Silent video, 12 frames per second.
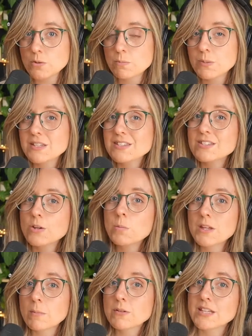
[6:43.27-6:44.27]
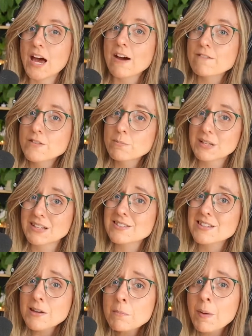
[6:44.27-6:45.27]
but still be able to have the
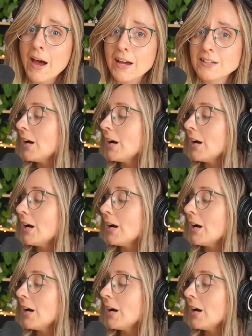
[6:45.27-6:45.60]
biggest impact.